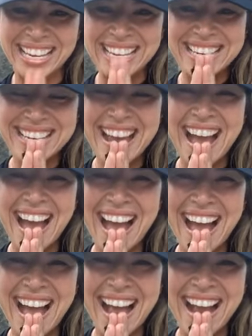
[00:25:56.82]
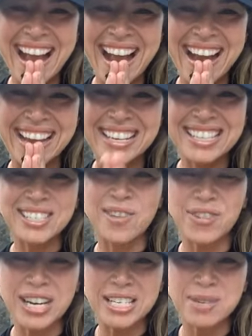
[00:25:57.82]
Yay! Don't
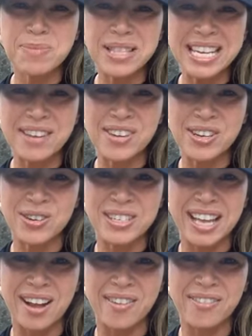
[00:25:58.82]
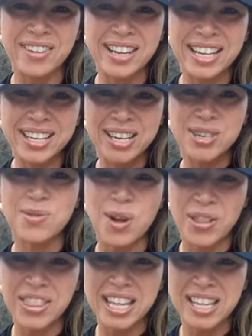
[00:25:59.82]
forget to believe in yourself. You can do all
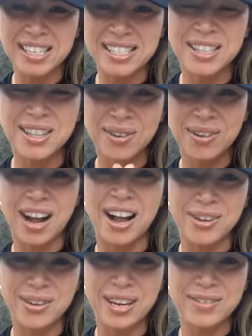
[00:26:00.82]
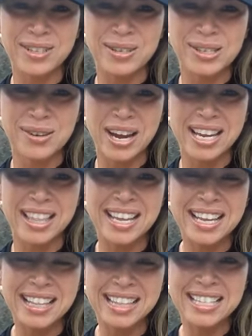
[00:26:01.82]
things through God who gives you strength.
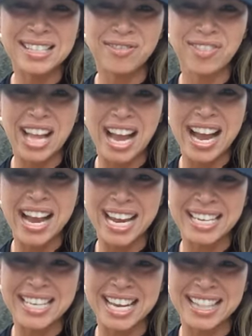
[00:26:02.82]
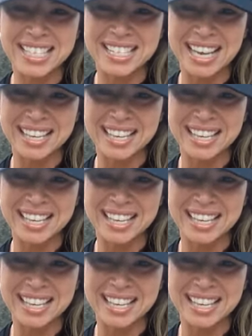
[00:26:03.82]
Let's fly and take this next